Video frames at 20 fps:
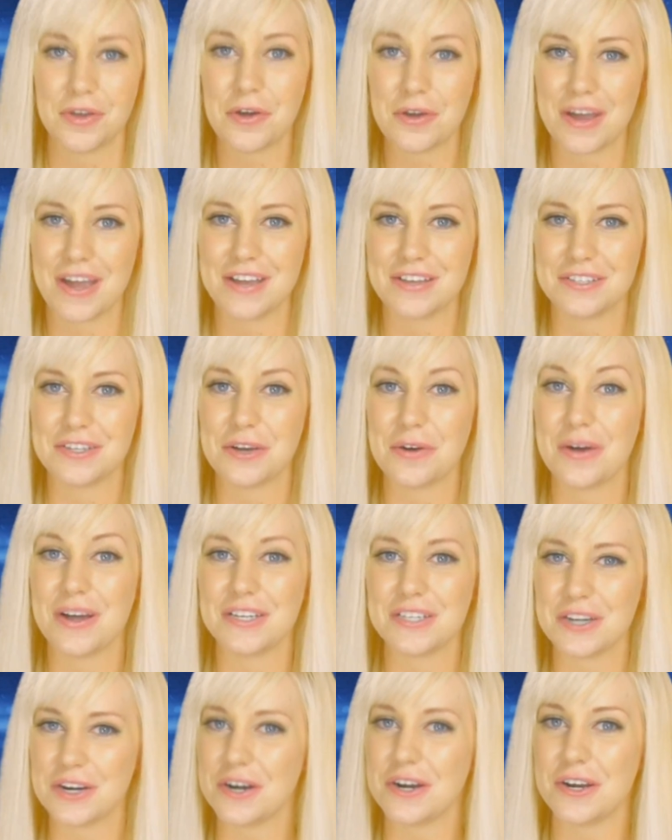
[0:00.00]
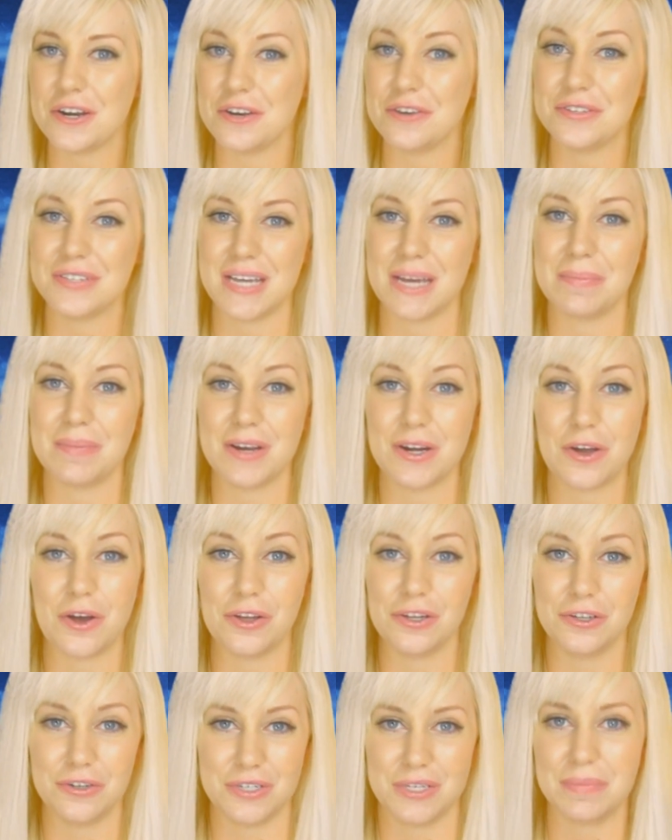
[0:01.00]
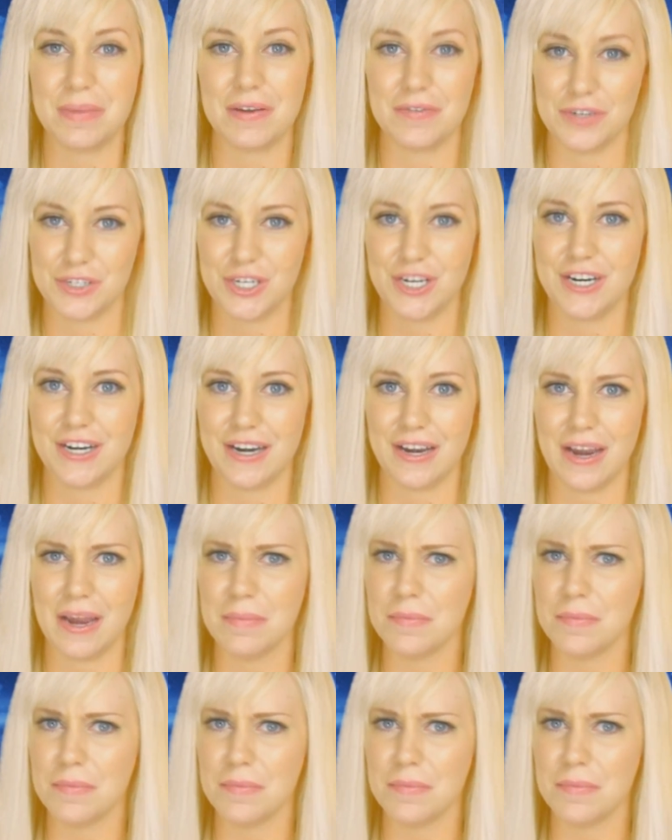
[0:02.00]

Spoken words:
Okay, so I started a new segment called Losing My Virginity,